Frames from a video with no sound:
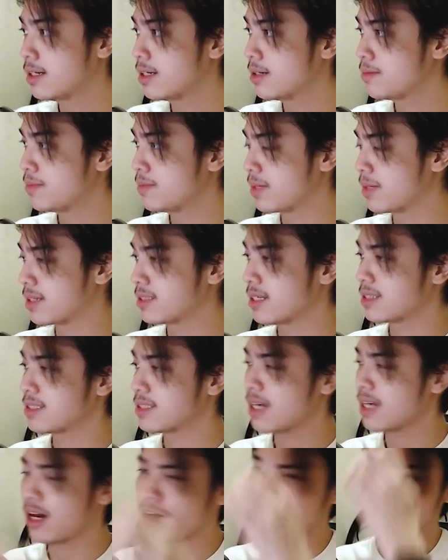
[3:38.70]
because that's
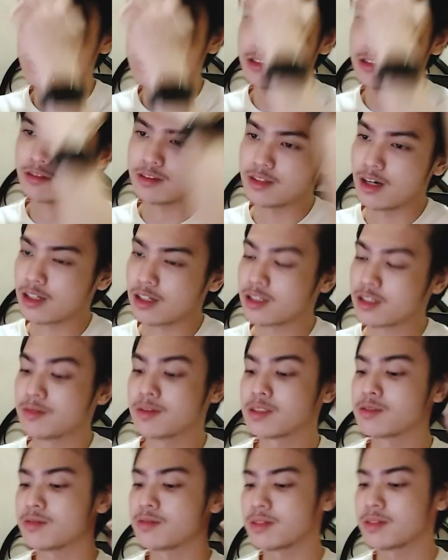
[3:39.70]
how usual
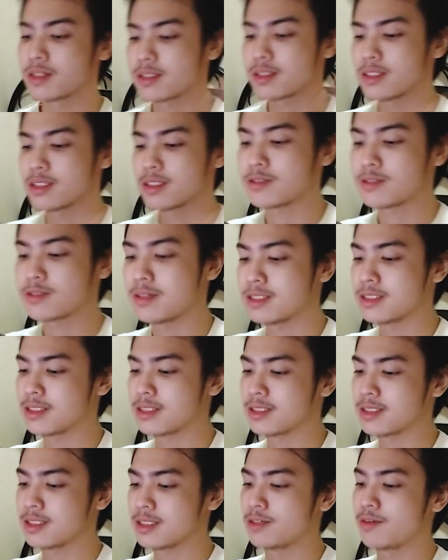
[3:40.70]
documents work. This one is just
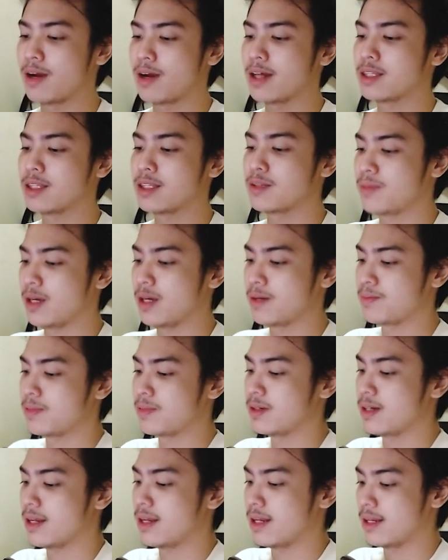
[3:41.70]
a random paper
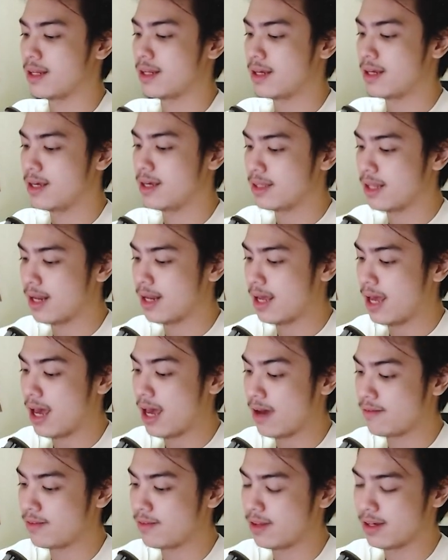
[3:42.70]
that I
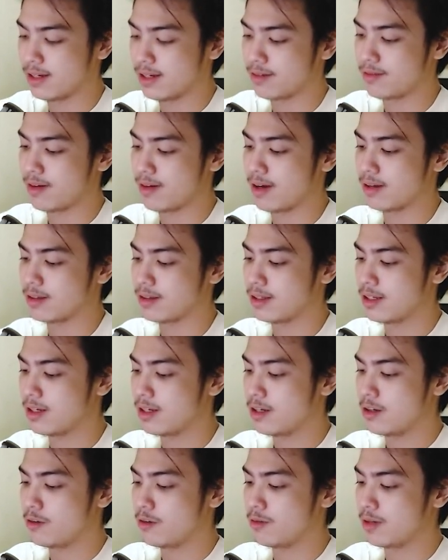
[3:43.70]
have lying around
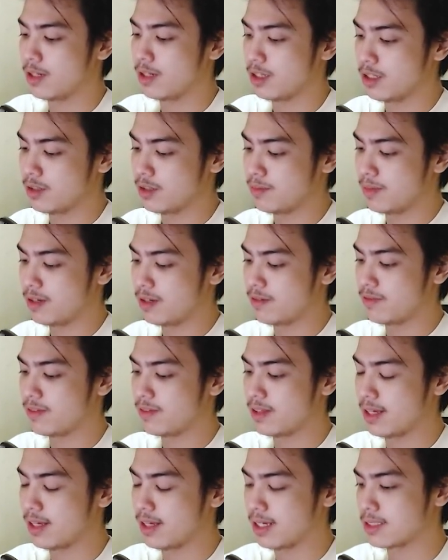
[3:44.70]
with a little bit of
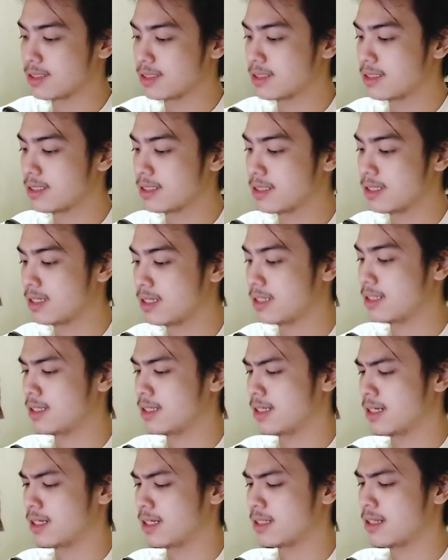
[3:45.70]
things.
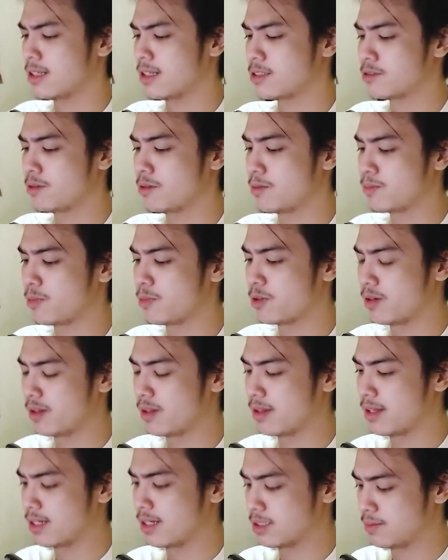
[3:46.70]
Not so important
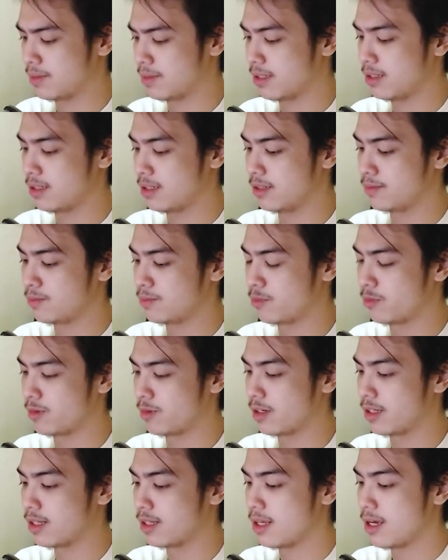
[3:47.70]
things, but a little
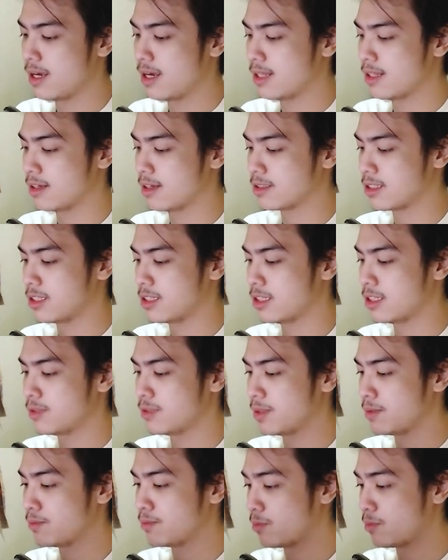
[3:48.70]
important. It's a little bit
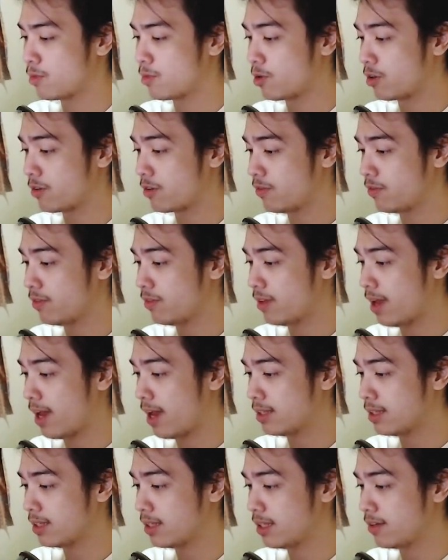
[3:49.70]
more flat.
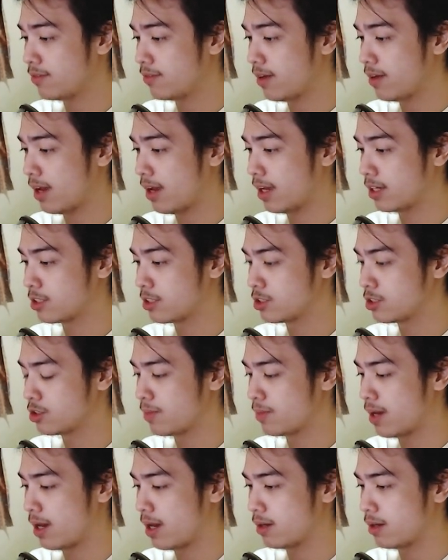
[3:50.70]
If I zoom
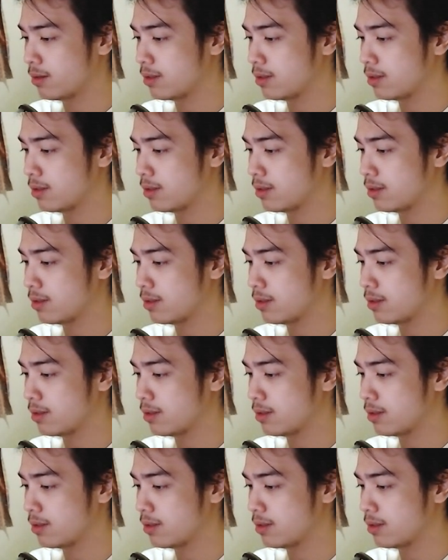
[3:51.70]
out,